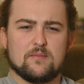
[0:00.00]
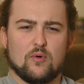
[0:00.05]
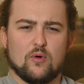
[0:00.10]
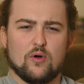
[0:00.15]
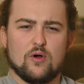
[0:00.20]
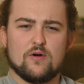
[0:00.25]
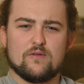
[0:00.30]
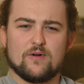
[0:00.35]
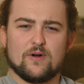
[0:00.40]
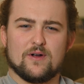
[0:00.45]

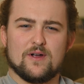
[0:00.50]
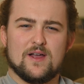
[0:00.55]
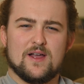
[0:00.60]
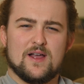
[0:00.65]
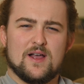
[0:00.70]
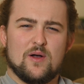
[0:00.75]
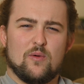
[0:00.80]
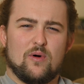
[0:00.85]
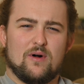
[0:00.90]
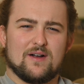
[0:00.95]
moreover,
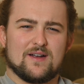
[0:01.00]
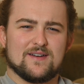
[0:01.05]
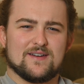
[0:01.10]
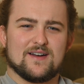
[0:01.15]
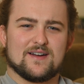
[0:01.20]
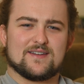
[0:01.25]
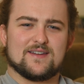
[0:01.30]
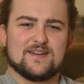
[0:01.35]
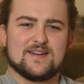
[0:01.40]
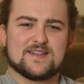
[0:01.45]
while
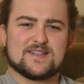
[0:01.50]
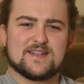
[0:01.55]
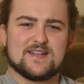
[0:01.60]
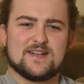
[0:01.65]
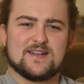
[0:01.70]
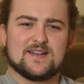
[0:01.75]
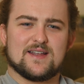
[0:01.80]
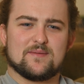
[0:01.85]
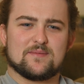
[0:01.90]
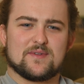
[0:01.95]
conducting a
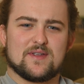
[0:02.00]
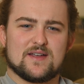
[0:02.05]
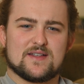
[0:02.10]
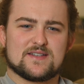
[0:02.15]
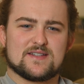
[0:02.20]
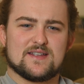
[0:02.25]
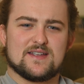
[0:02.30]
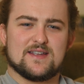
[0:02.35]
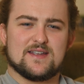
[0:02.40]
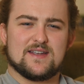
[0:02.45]
seating depth
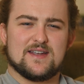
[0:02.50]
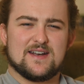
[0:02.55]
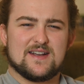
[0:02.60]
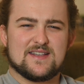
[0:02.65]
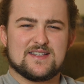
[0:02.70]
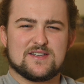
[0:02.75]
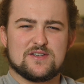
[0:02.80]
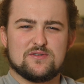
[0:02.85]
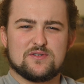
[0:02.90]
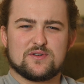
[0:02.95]
test, it
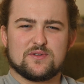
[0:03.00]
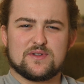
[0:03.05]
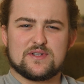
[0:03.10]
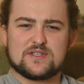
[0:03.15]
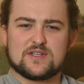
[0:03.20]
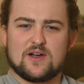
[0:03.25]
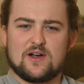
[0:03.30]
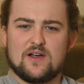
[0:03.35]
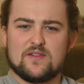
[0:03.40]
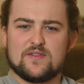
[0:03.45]
is usually
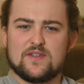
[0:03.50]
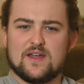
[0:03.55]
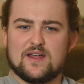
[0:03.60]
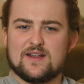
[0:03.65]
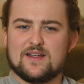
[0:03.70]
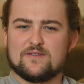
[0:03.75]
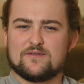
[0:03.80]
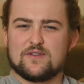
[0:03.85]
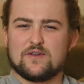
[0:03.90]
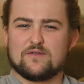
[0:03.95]
taught that
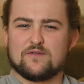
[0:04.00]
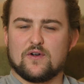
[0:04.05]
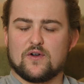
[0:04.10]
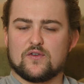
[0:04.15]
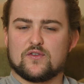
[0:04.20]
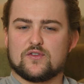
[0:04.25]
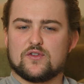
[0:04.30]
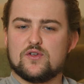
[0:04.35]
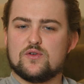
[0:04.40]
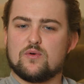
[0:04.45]
if the
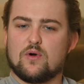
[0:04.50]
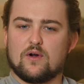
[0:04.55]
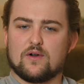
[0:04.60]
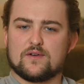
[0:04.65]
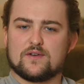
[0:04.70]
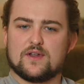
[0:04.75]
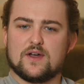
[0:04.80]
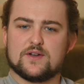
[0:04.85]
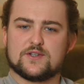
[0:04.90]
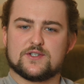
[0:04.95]
first two
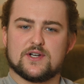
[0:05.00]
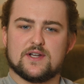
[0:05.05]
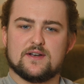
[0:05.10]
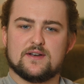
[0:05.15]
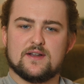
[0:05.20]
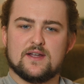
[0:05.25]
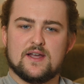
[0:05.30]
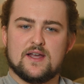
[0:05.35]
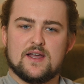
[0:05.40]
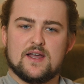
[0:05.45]
aren't
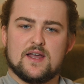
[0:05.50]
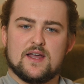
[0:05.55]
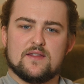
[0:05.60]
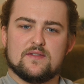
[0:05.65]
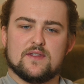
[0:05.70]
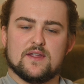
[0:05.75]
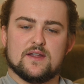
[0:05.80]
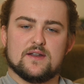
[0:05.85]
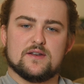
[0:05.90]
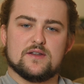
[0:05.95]
touching,
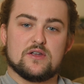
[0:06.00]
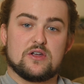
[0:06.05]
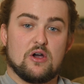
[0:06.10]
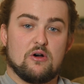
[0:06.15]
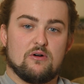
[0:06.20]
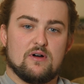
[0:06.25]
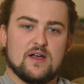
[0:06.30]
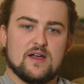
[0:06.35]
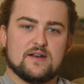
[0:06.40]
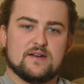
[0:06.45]
then you
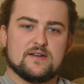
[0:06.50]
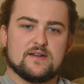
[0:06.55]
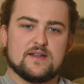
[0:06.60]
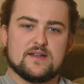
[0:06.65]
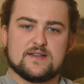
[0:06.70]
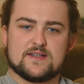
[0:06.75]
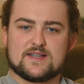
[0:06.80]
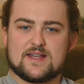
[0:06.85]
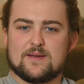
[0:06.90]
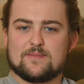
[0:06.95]
go ahead
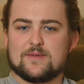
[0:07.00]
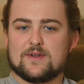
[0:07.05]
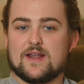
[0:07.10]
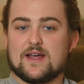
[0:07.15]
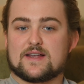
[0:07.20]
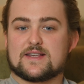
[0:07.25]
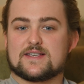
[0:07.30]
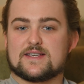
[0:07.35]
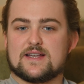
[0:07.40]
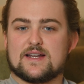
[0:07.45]
and skip the
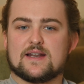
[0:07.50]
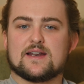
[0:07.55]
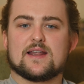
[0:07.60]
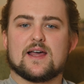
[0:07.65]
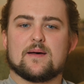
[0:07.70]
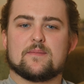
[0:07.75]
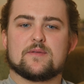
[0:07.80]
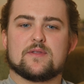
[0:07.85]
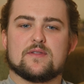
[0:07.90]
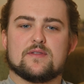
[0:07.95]
next seating
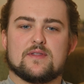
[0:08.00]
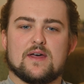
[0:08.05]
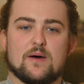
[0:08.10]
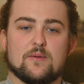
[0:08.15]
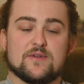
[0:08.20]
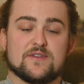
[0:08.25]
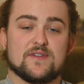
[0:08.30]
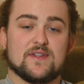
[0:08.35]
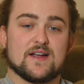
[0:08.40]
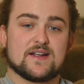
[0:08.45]
depth that
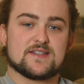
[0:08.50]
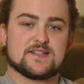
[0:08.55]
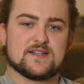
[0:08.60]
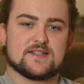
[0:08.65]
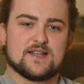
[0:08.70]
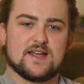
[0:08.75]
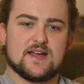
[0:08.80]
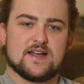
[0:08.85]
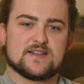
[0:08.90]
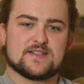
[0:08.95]
was next to
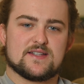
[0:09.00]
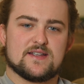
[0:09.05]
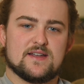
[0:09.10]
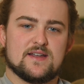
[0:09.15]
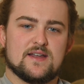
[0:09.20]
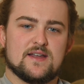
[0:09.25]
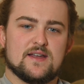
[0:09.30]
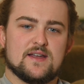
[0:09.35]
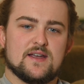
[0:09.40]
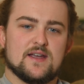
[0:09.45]
test,
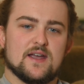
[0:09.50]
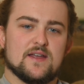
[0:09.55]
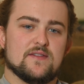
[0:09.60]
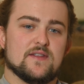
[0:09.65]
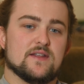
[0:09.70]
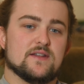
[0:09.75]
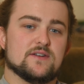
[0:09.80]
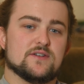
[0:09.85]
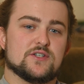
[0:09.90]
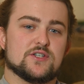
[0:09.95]
and
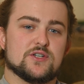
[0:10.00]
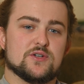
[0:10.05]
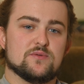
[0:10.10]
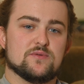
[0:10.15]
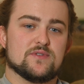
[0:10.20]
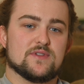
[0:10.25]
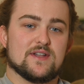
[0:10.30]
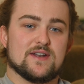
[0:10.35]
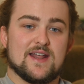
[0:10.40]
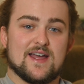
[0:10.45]
then shoot
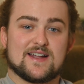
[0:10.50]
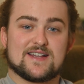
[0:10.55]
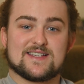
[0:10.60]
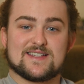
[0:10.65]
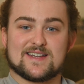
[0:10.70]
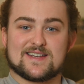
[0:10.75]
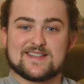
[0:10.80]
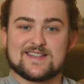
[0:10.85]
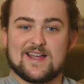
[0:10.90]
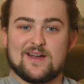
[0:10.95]
the next
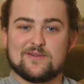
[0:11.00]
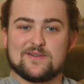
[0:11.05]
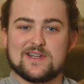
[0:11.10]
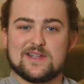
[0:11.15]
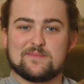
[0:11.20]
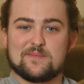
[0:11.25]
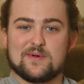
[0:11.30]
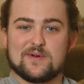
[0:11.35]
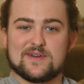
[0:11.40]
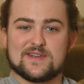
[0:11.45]
6,000
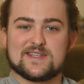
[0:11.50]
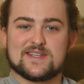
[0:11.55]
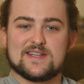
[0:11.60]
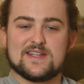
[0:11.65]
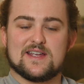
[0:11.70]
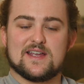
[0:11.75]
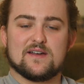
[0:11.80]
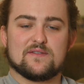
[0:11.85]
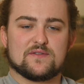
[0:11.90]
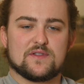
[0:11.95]
deeper to
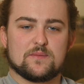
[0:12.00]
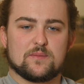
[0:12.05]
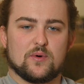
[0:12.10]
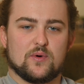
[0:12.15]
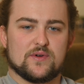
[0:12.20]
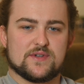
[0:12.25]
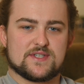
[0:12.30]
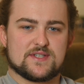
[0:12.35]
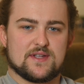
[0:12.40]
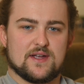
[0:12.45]
see if the
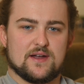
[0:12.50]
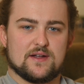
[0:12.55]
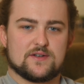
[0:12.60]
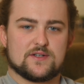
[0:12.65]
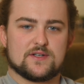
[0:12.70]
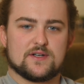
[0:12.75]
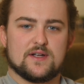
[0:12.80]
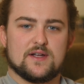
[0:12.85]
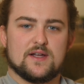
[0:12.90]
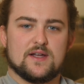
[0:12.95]
bullets
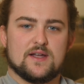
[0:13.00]
touch.